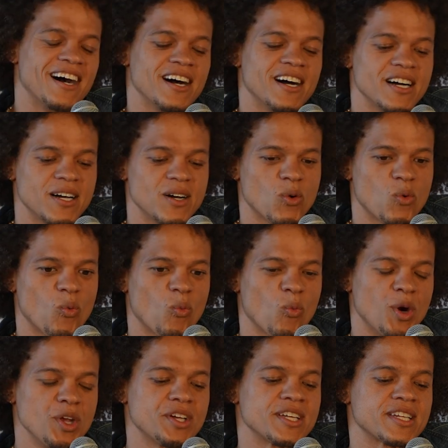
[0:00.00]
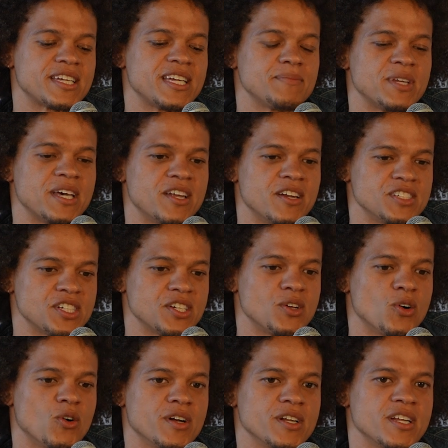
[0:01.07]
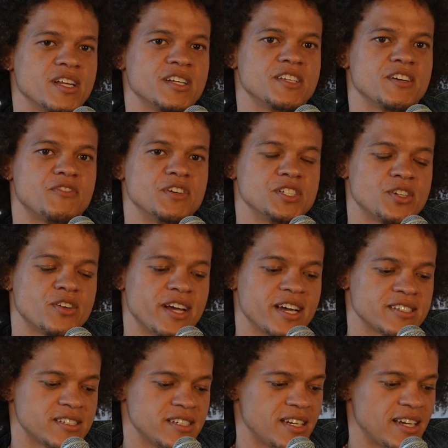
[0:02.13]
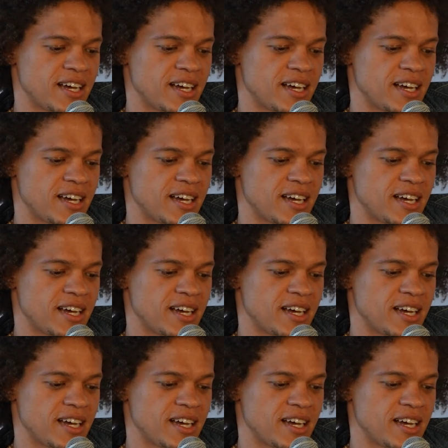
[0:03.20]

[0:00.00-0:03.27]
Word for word: Uh, where you can keep the energy going in a different direction.